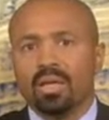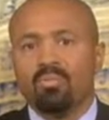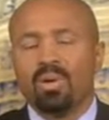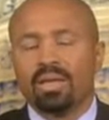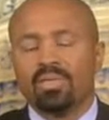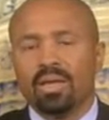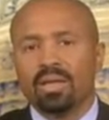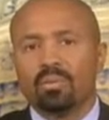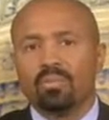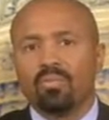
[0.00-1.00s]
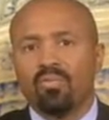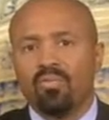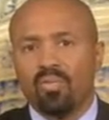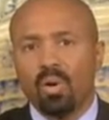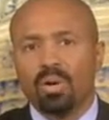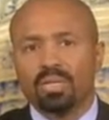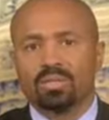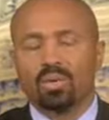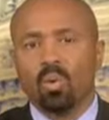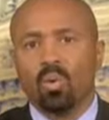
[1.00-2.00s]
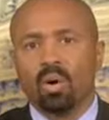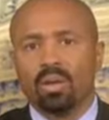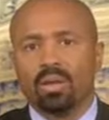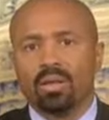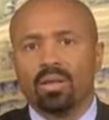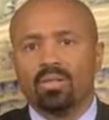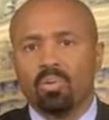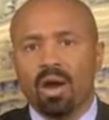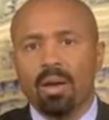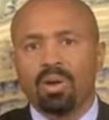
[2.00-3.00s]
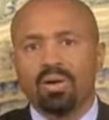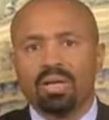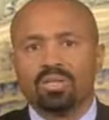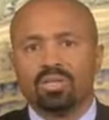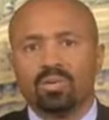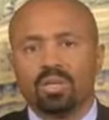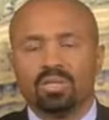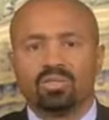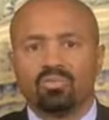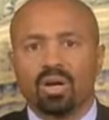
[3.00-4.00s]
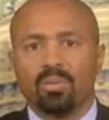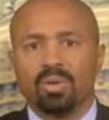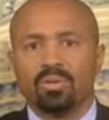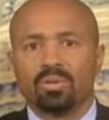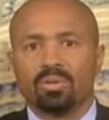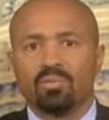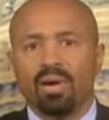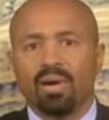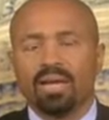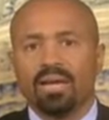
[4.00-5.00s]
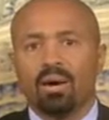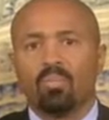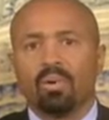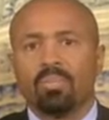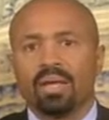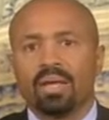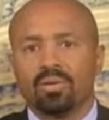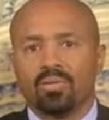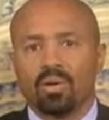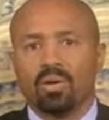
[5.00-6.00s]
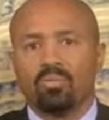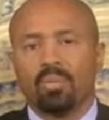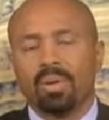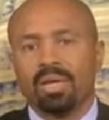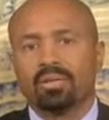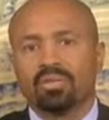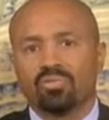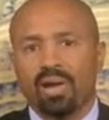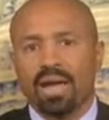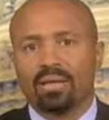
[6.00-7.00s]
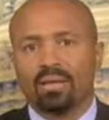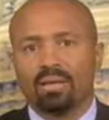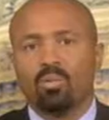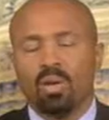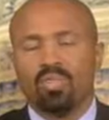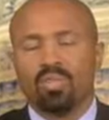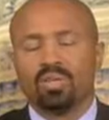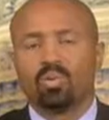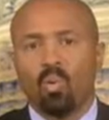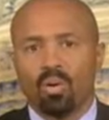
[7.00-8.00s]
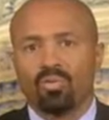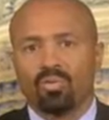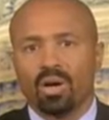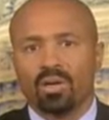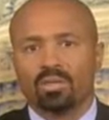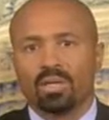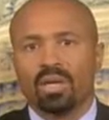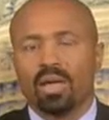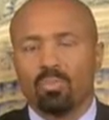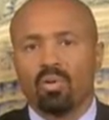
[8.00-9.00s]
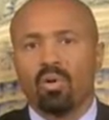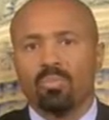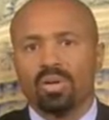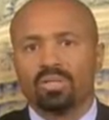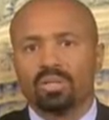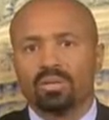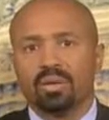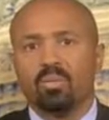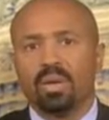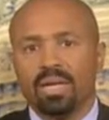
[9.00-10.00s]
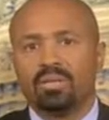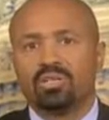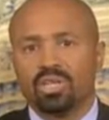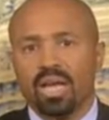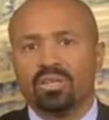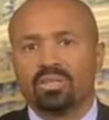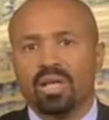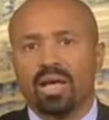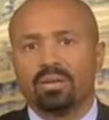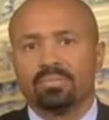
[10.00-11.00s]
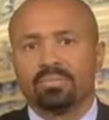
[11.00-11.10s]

We can then focus on the primary issue, which is drug abuse. But right now we're being diverted, we're being distracted with this war on drugs and prohibition. We need to change that.